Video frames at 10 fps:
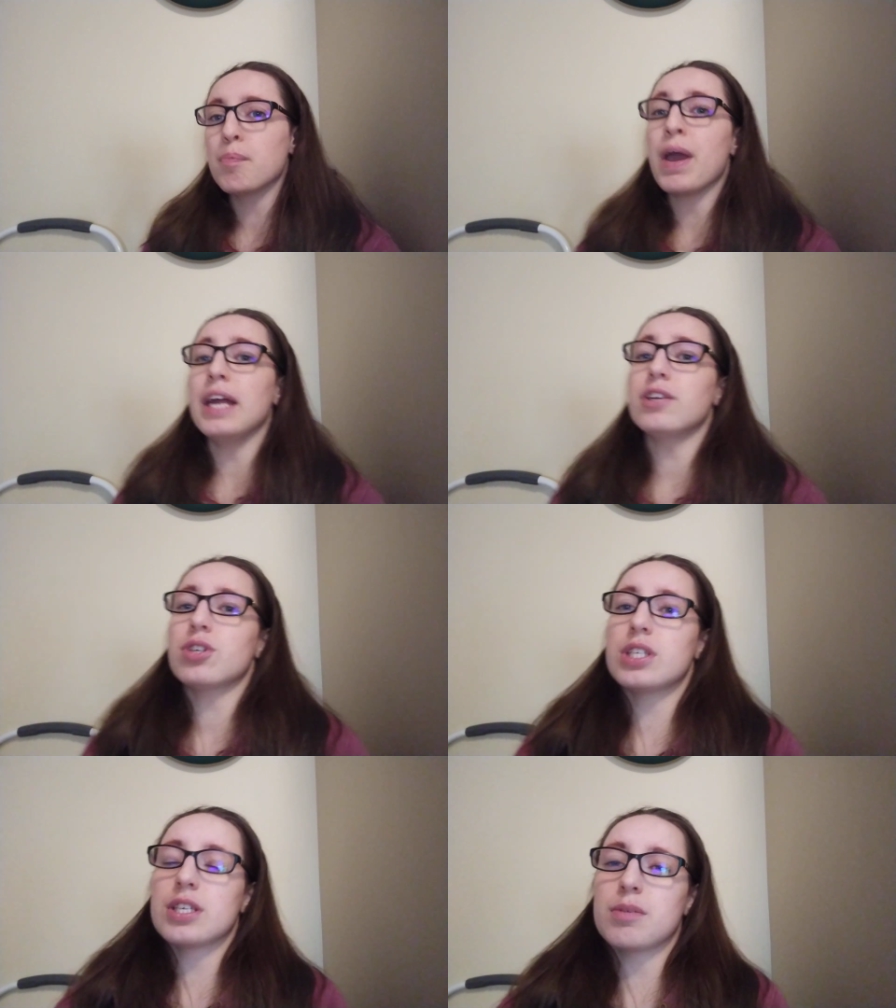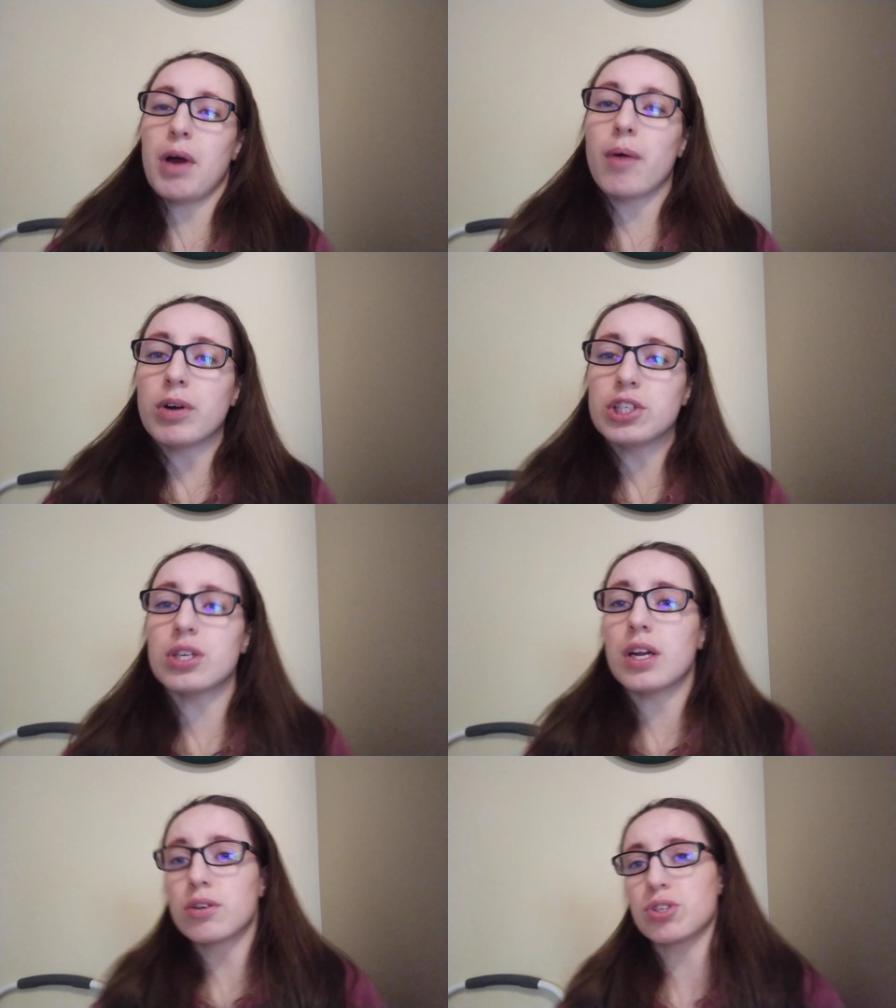Patriotism, I want you
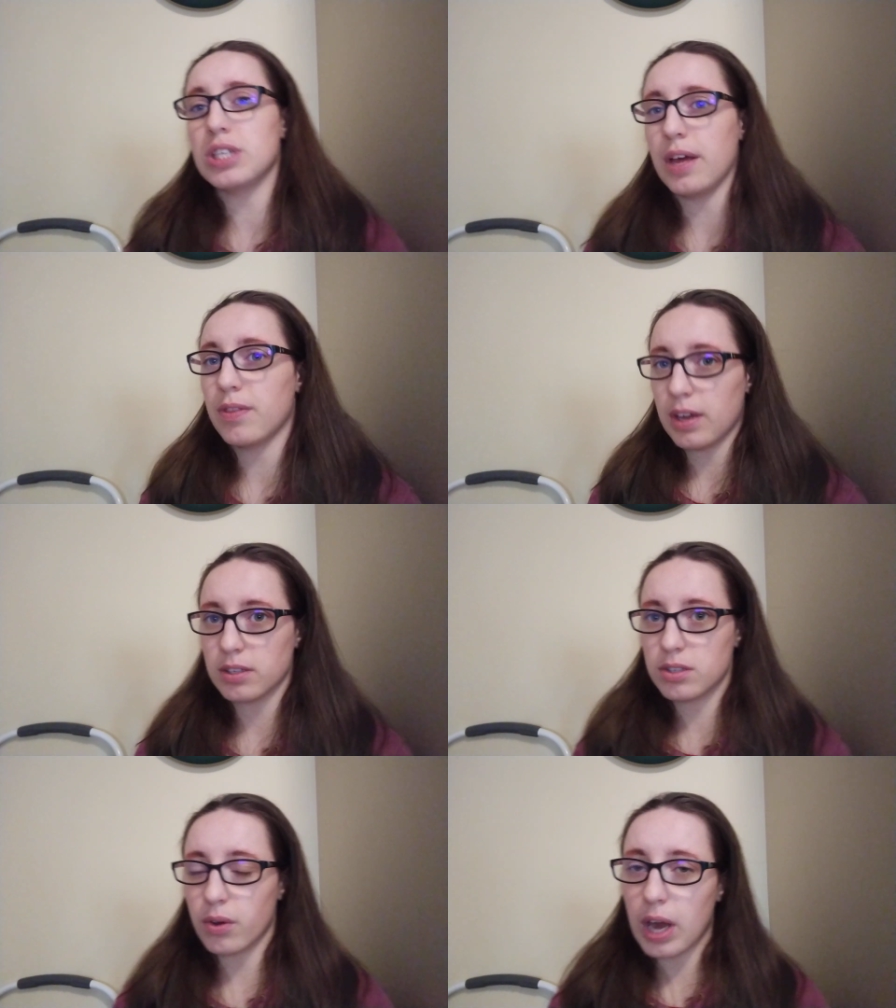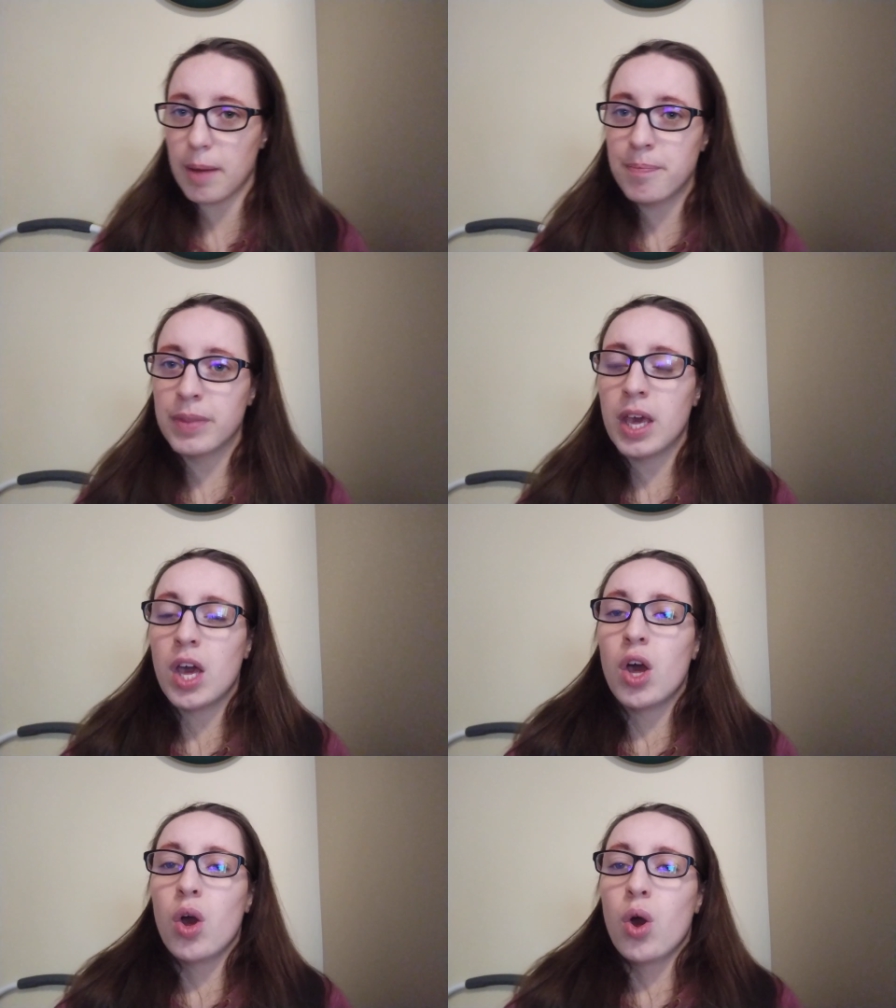to understand this, okay?
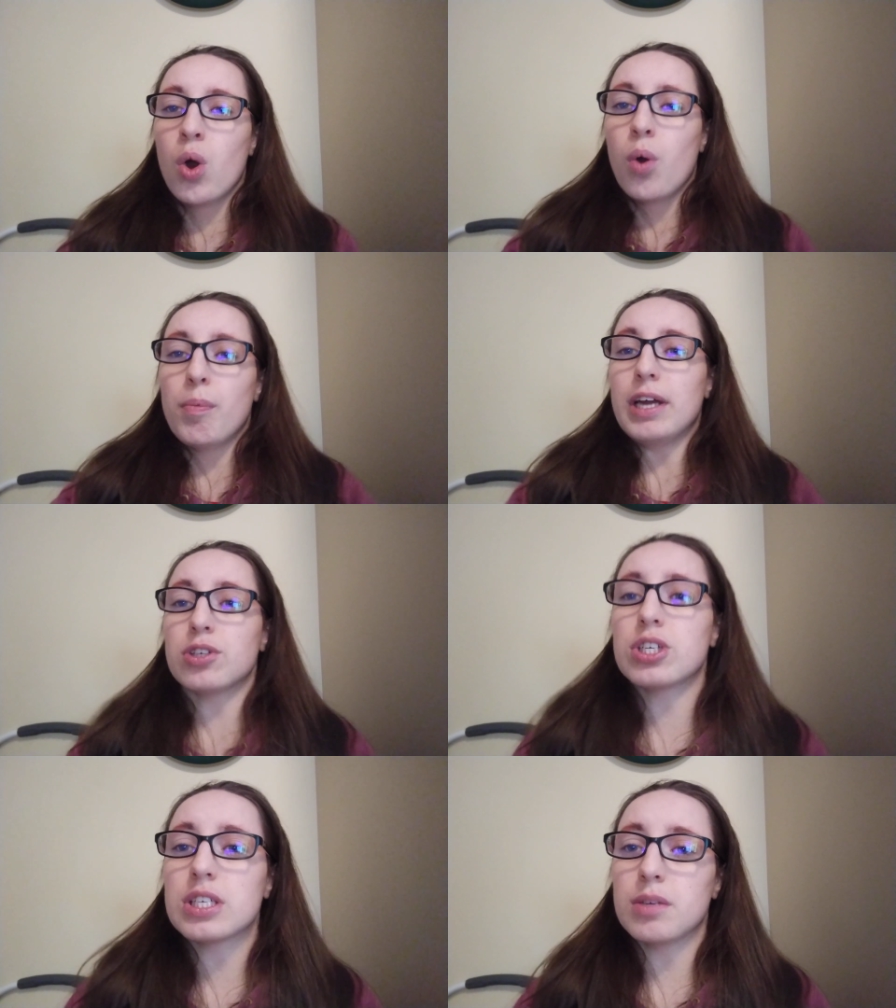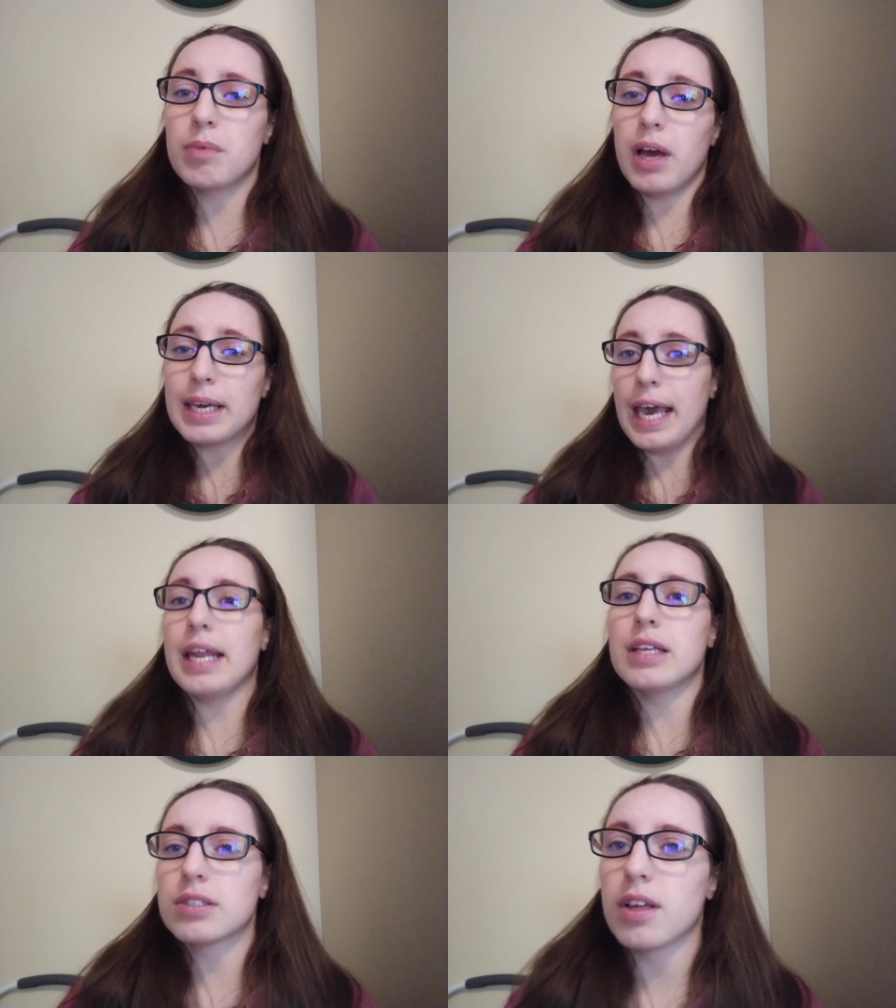Patriotism,
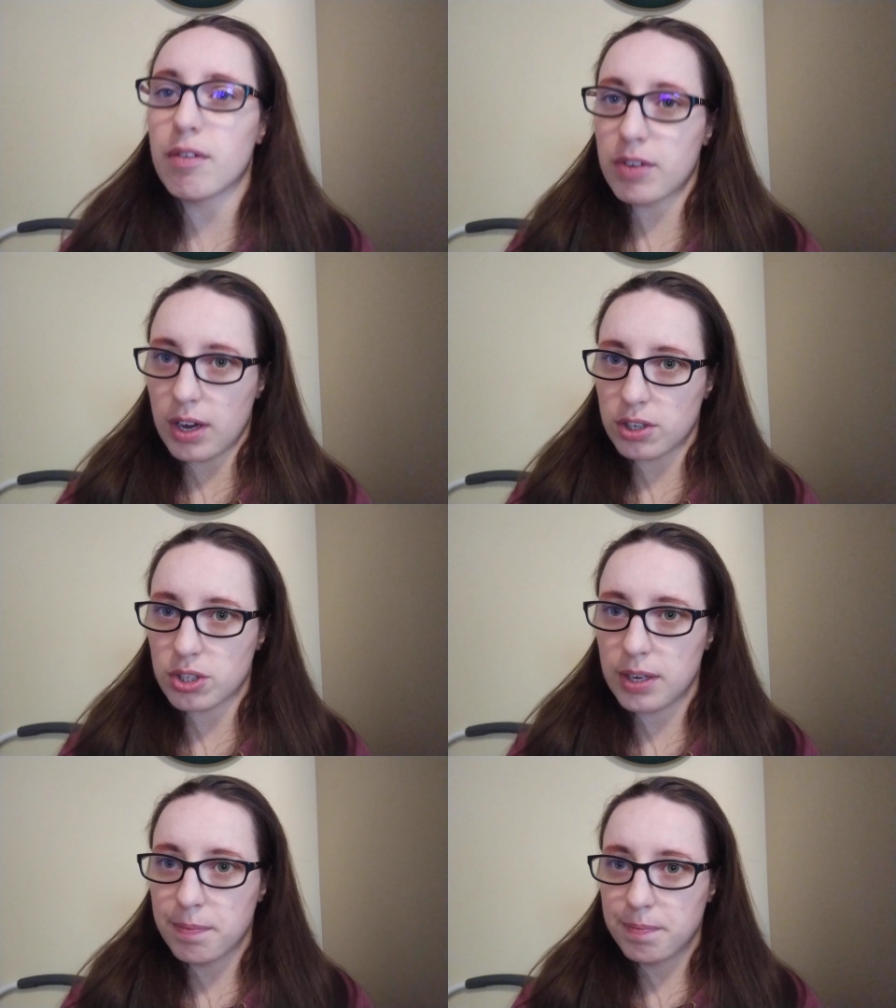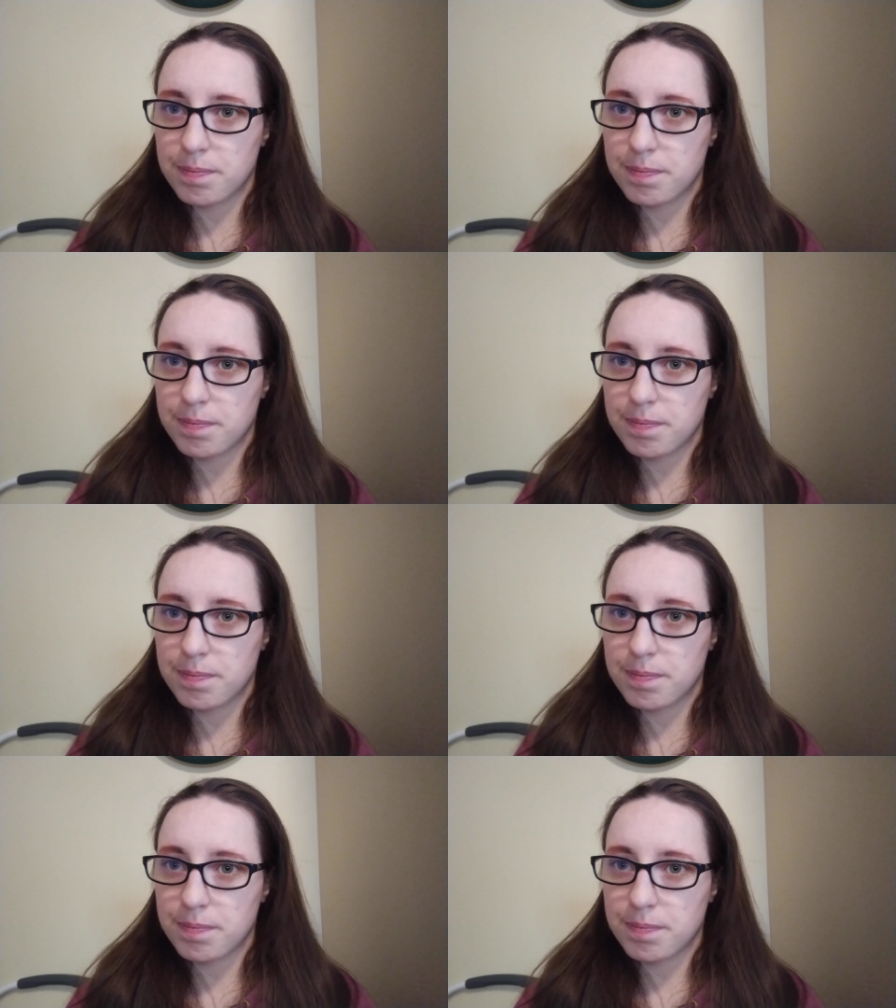again, is love of country.